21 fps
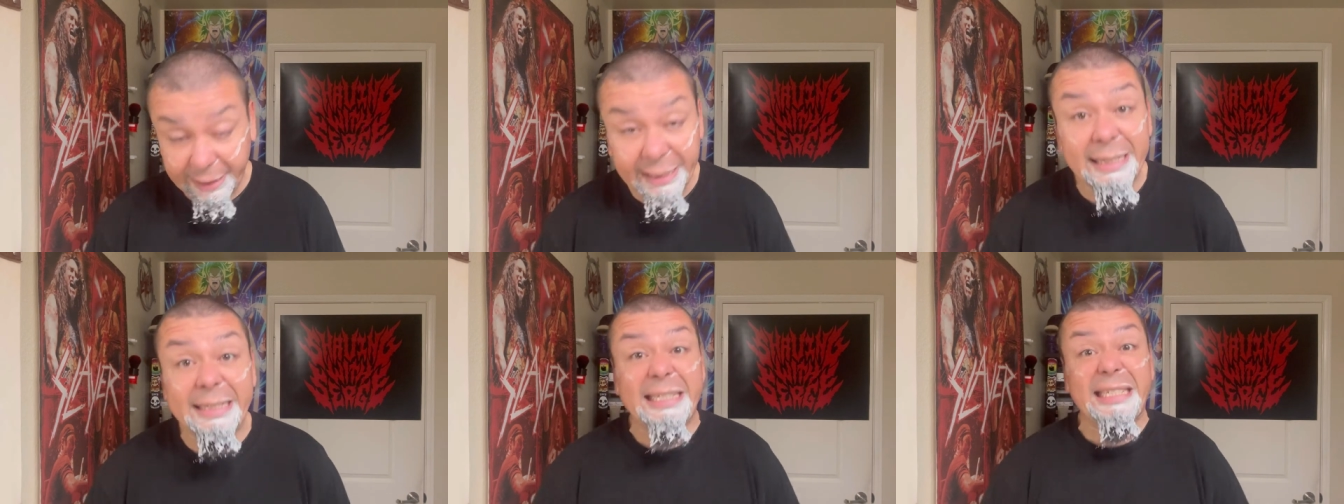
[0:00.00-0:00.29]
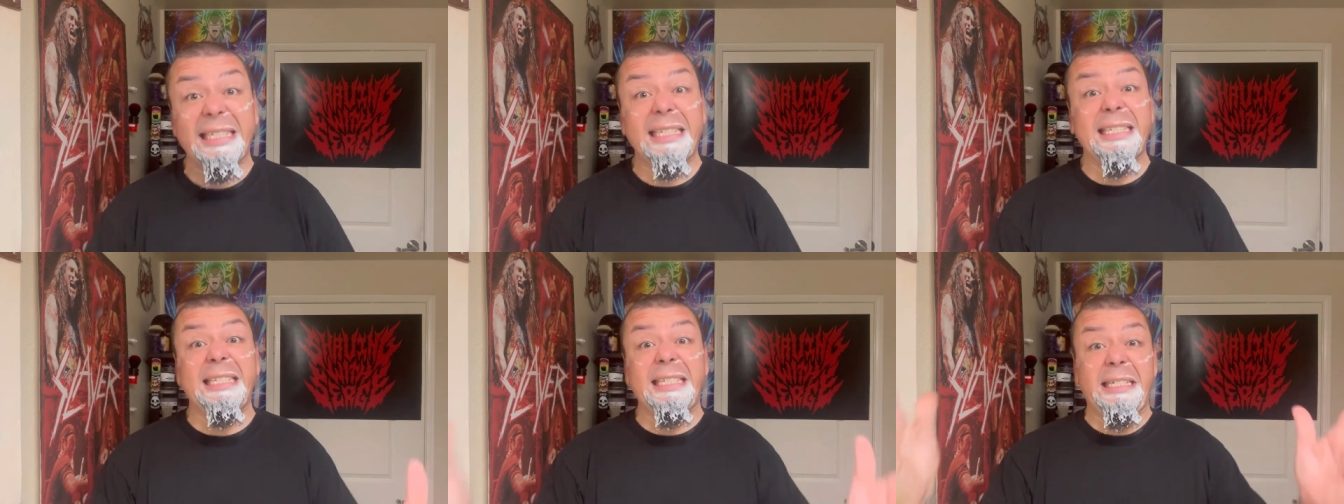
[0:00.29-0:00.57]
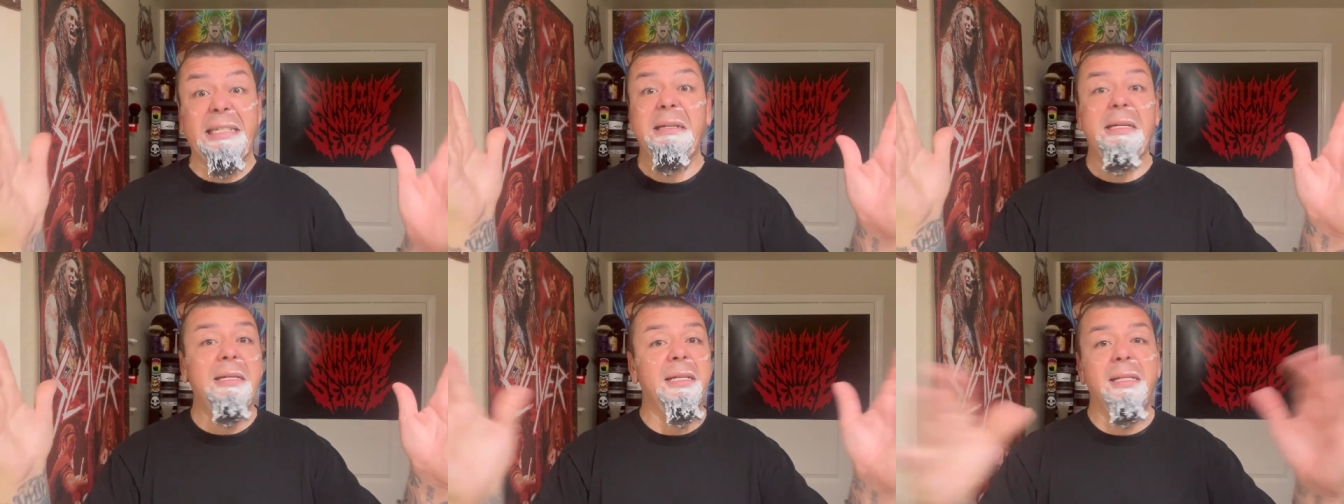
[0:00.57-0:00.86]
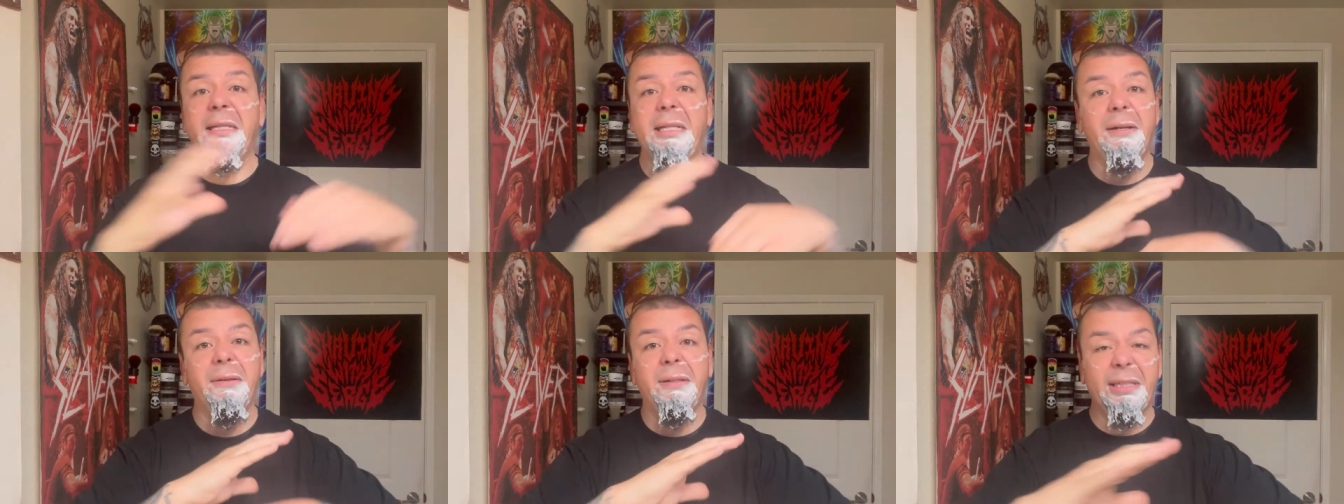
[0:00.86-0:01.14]
consistent.
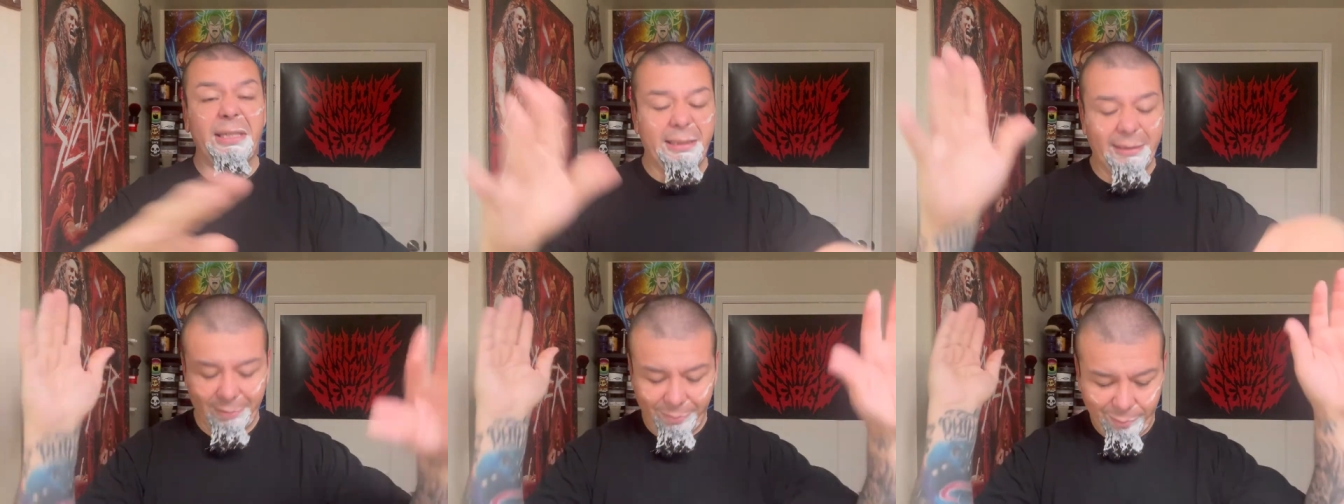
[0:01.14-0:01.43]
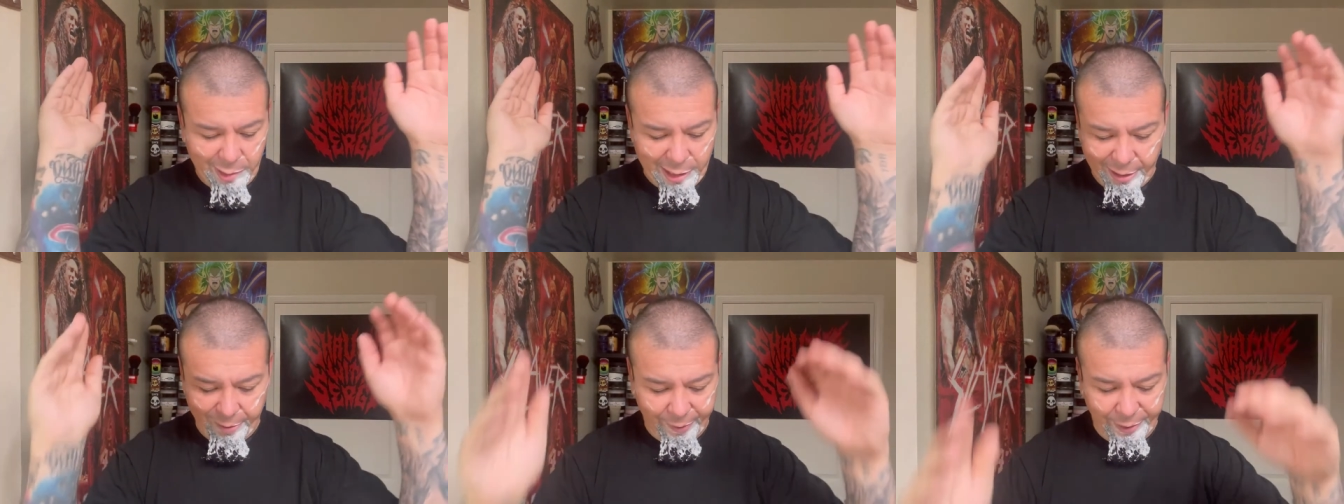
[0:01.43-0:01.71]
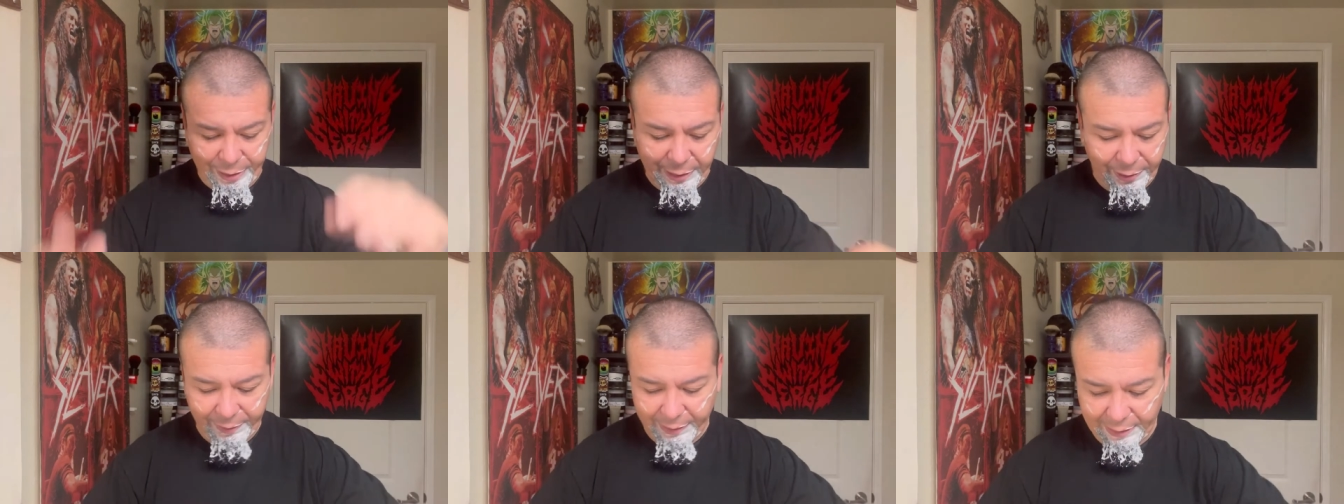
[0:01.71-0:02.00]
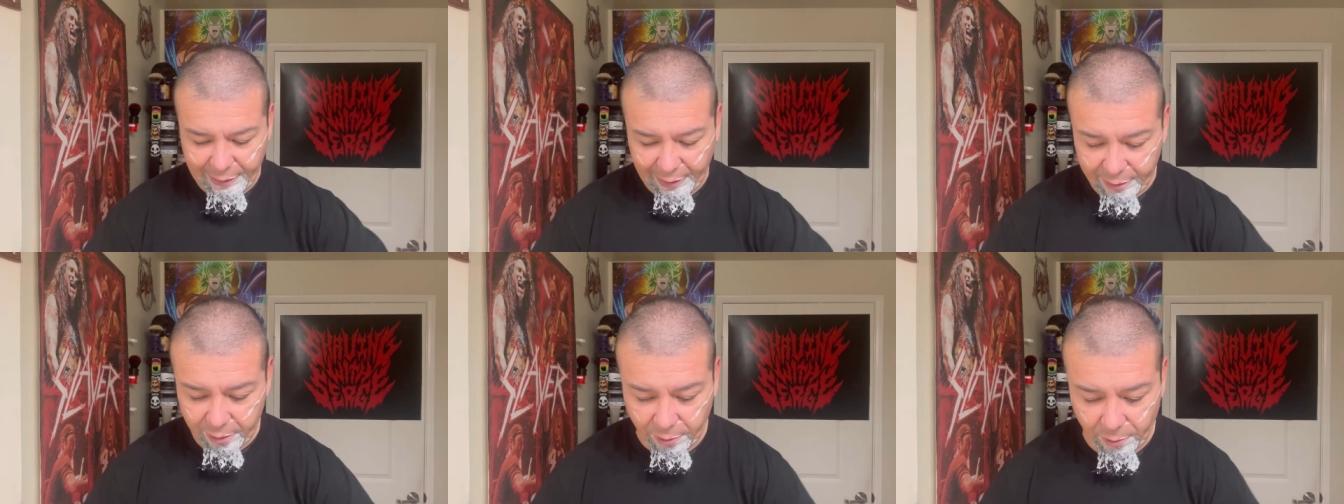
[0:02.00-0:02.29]
They were just, they were
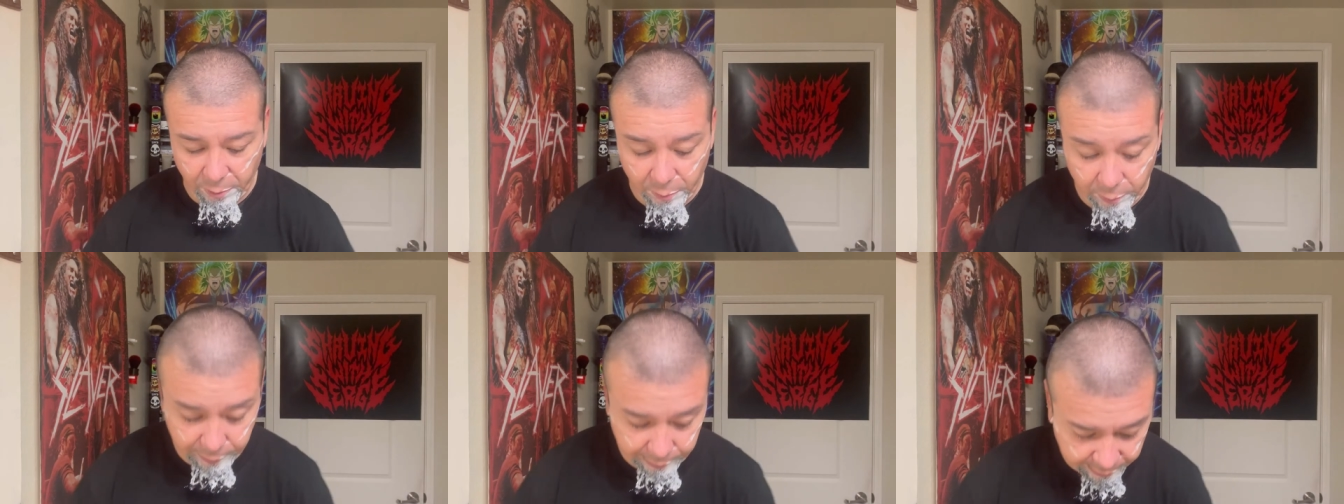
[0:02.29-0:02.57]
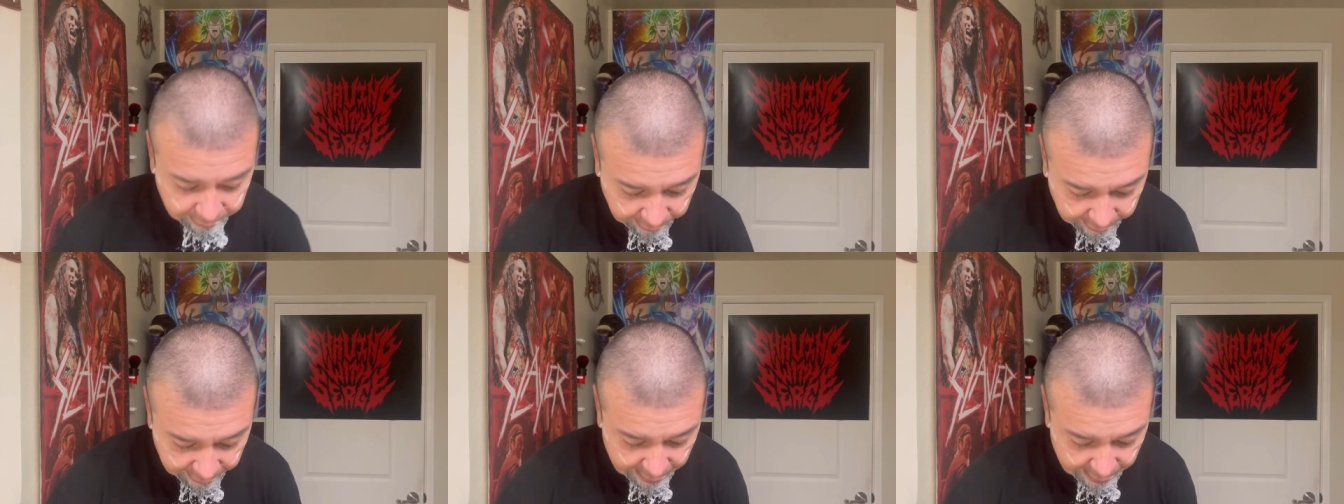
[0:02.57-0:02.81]
suicide squirrels.